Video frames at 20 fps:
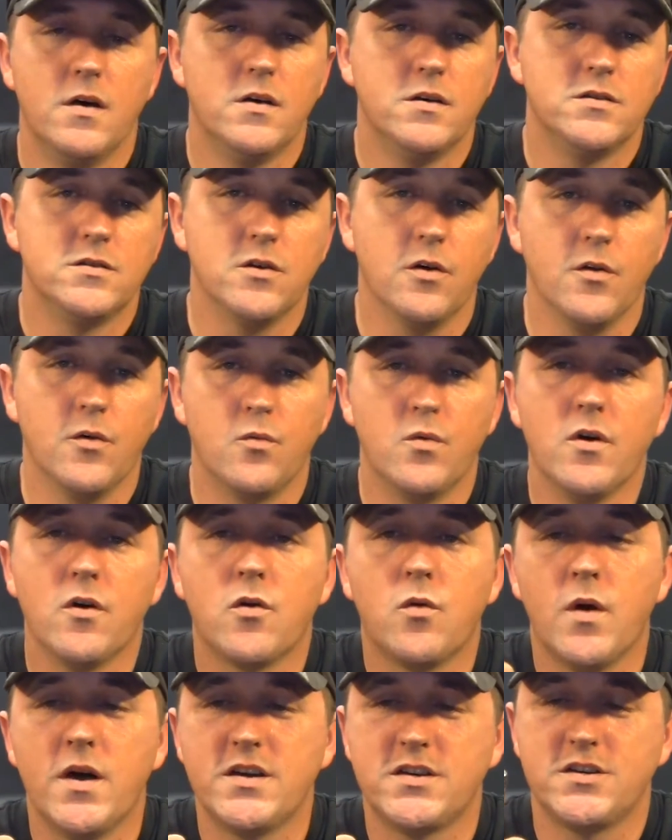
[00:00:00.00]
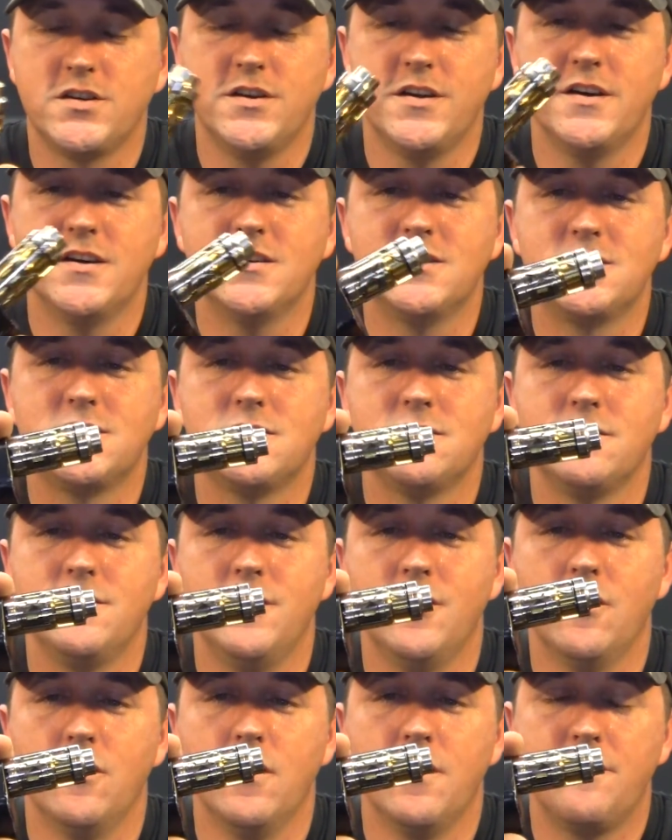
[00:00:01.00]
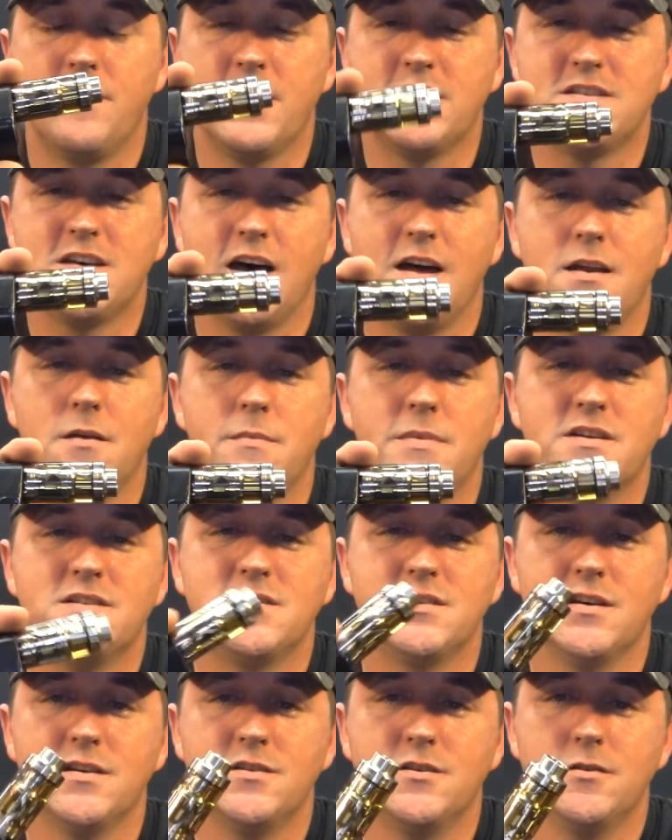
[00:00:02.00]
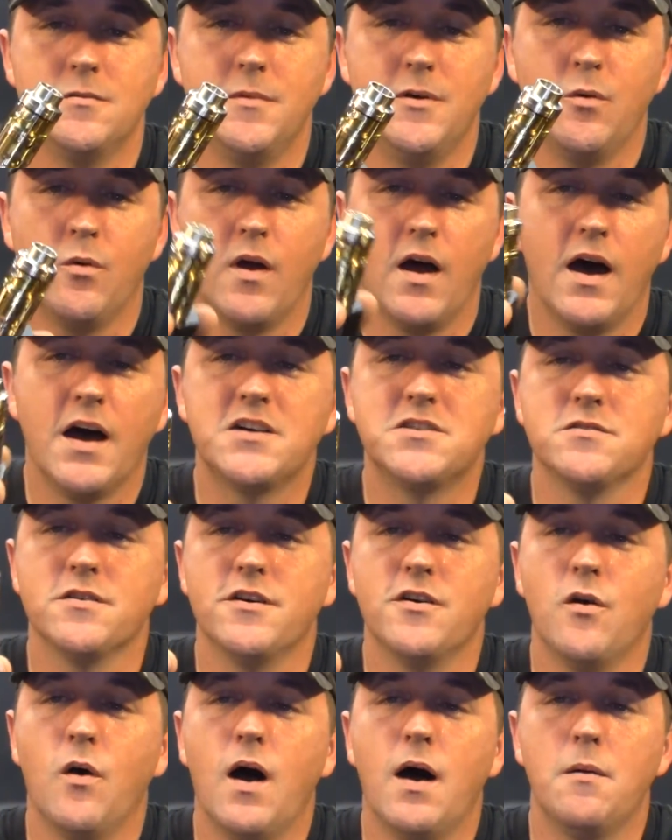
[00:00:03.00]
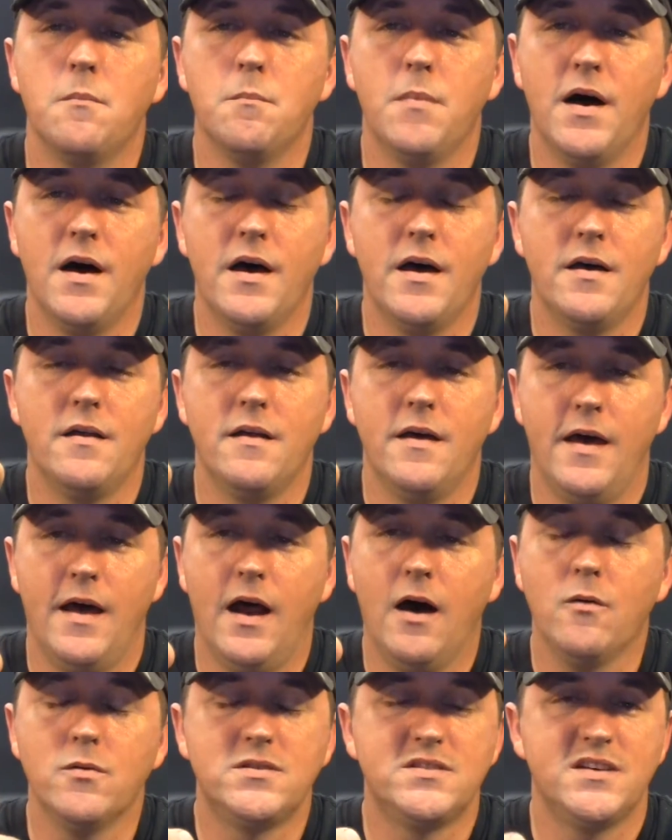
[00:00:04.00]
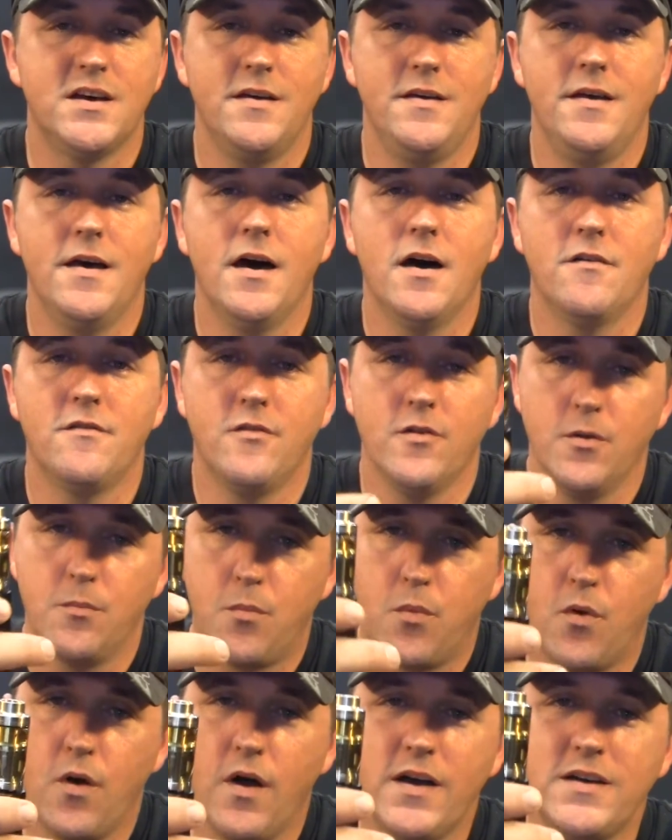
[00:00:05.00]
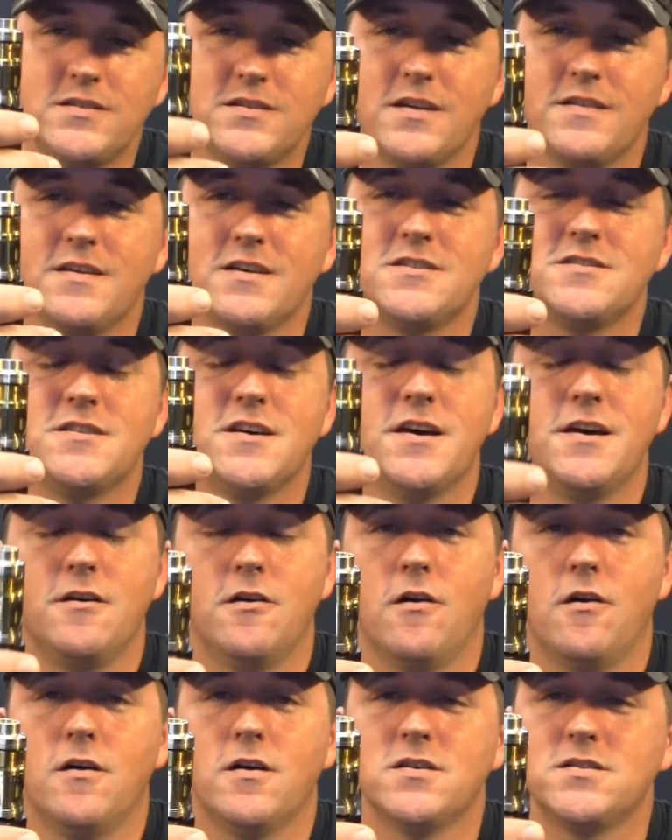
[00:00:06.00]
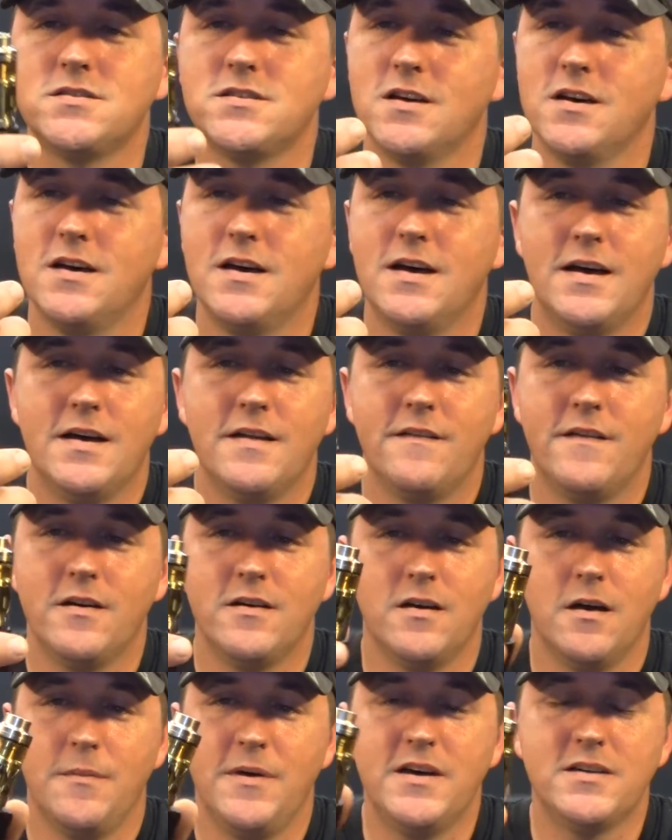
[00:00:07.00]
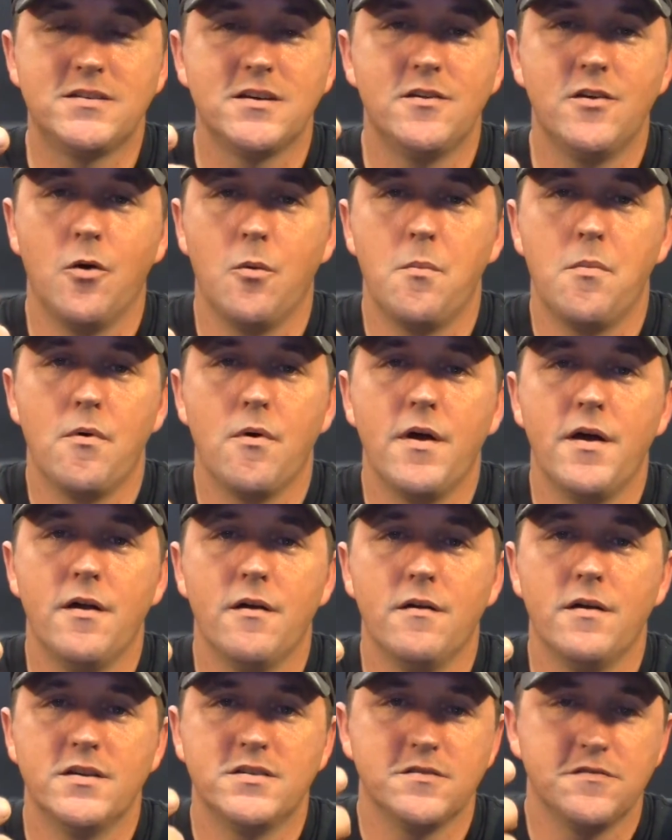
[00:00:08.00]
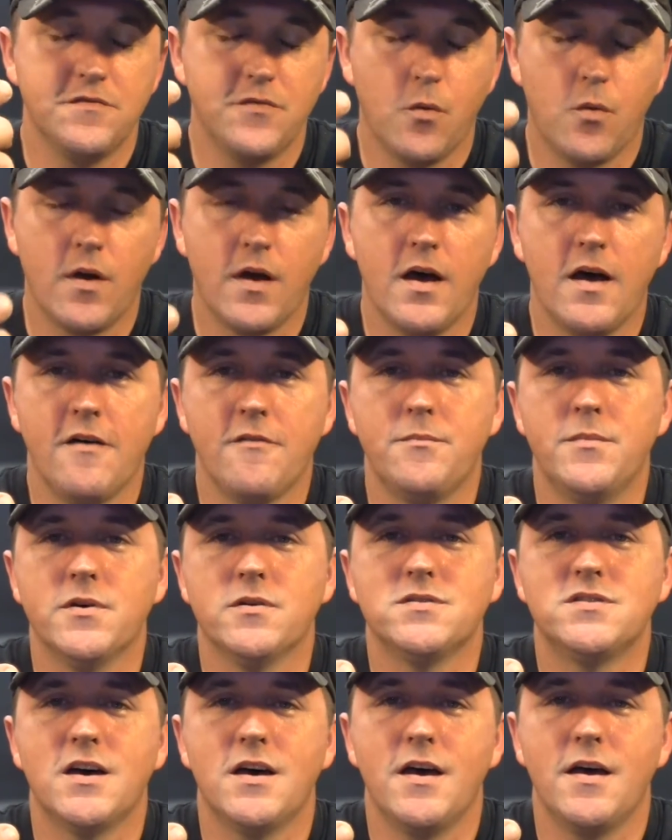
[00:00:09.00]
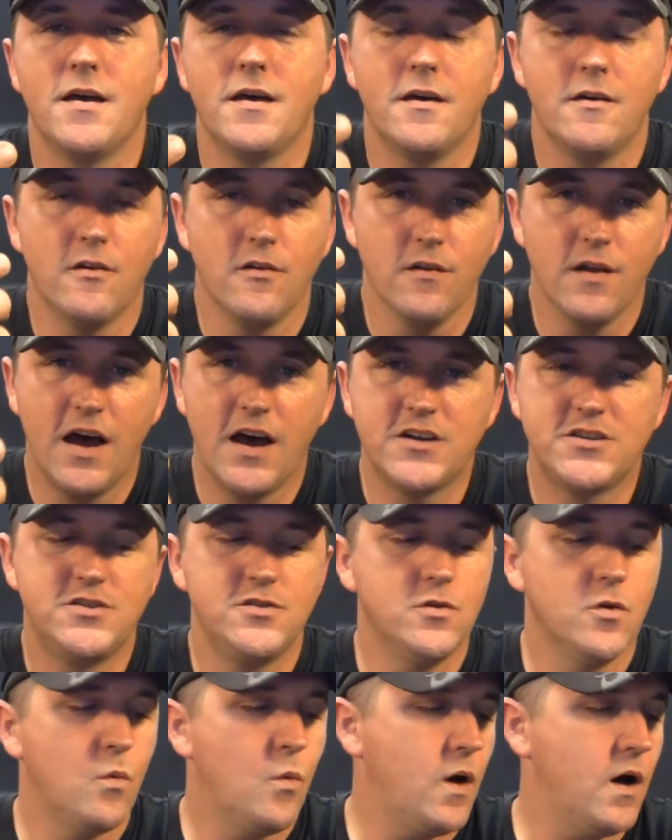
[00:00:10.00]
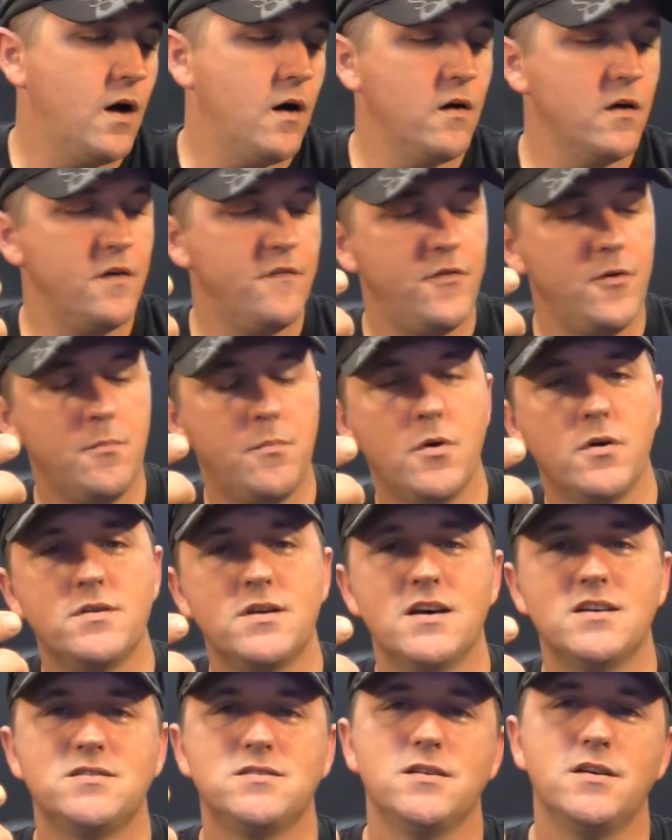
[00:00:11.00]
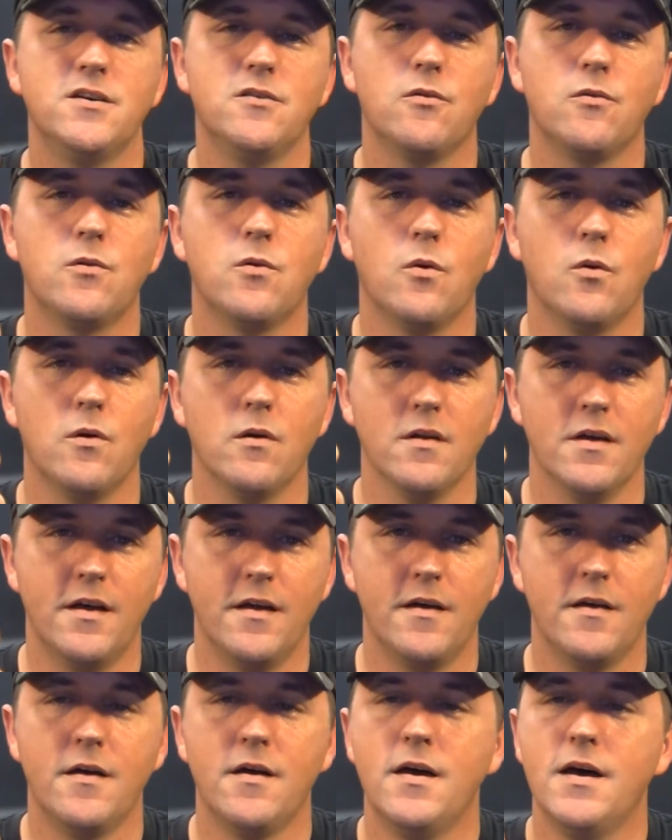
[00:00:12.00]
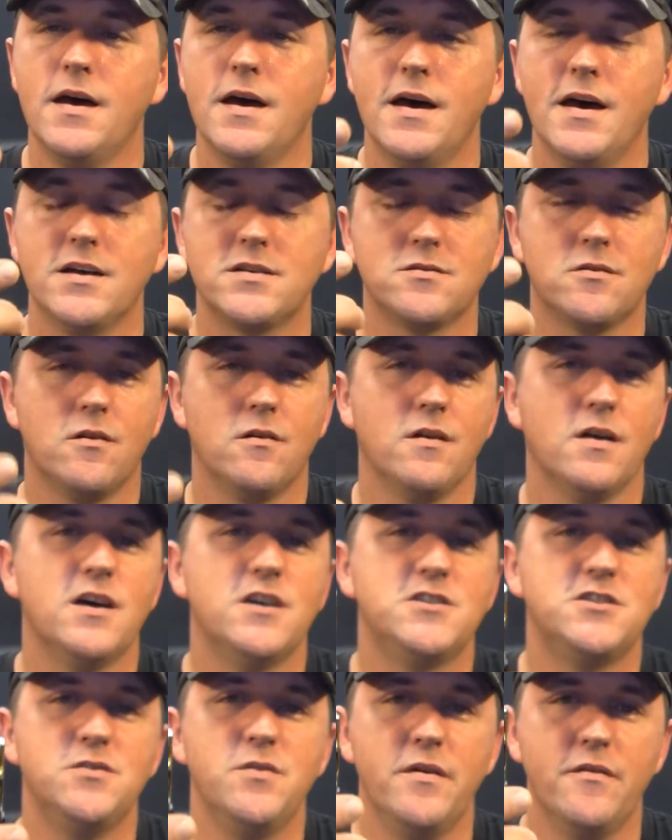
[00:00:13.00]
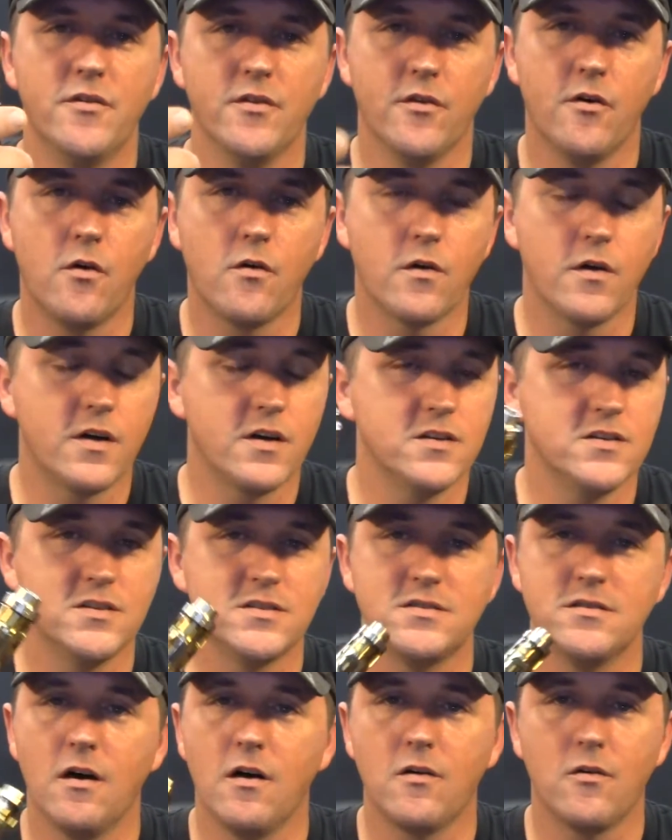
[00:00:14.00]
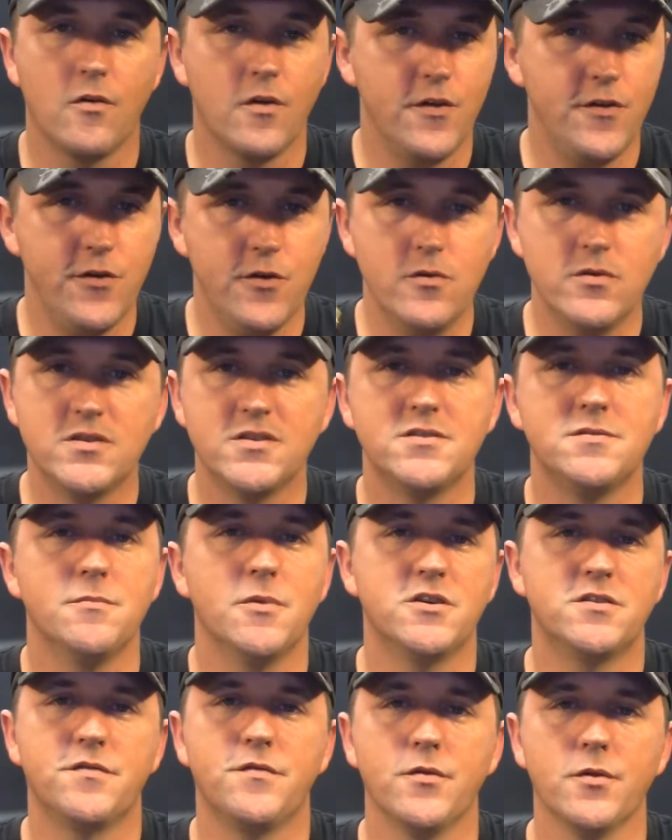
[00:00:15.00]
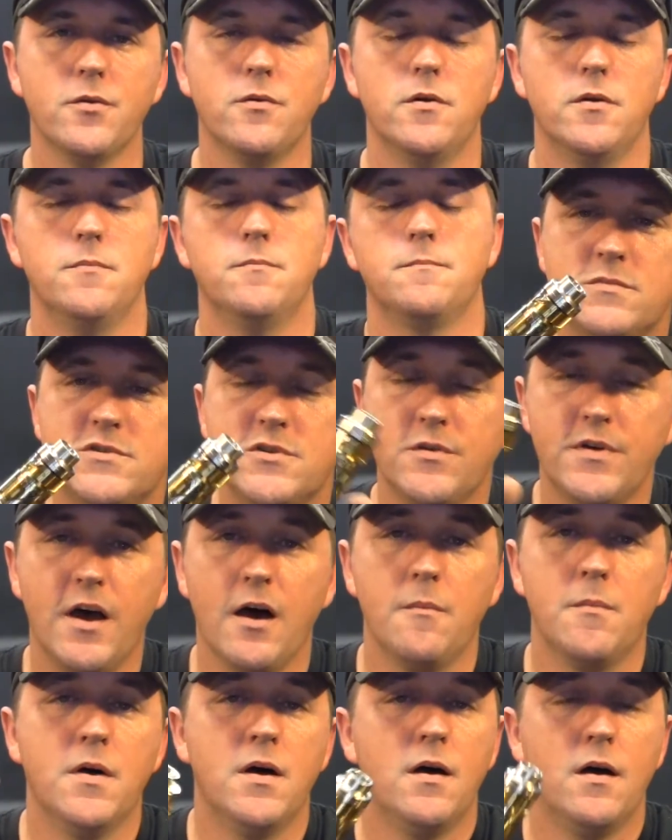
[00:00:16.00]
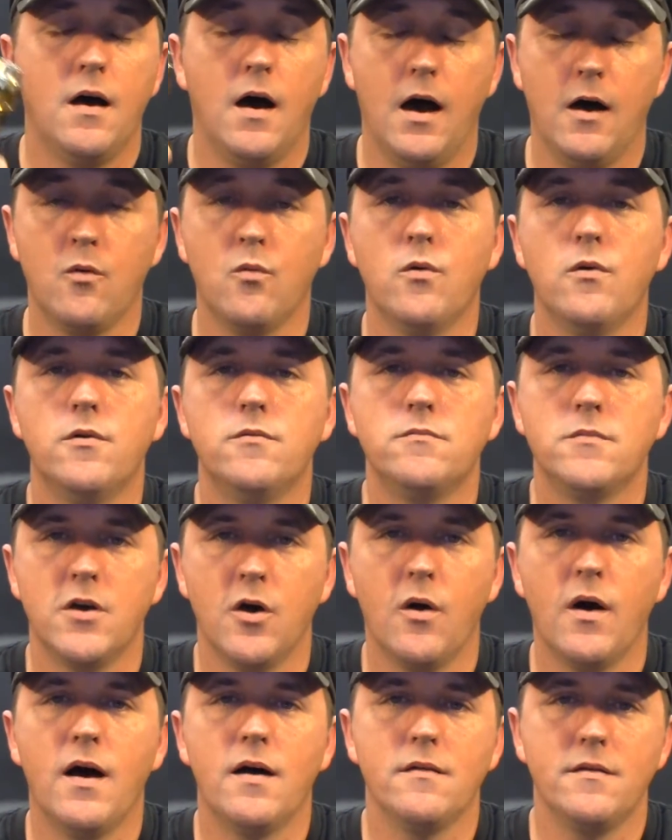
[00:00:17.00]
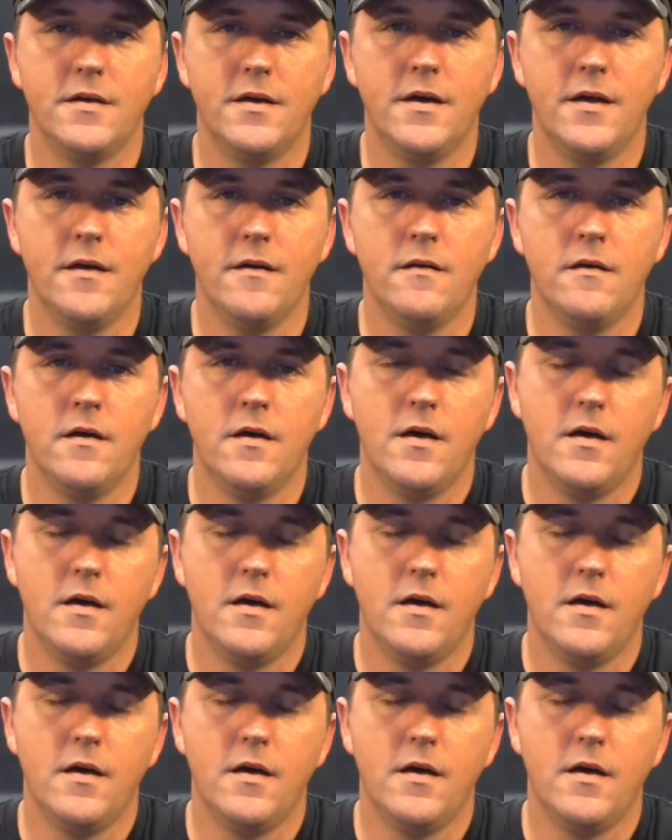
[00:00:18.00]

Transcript: So the real question is, you know, if this hadn't have been sent to me, would I actually go out and buy it? And I would say yeah. For the price that this thing costs, I mean, it's a no-brainer. It's a 4.5 mil tank. It'll last you a while. If you put that single coil in it, it's going to last you even longer because it's not going to use as much fluid. So yeah, I would go out and get it.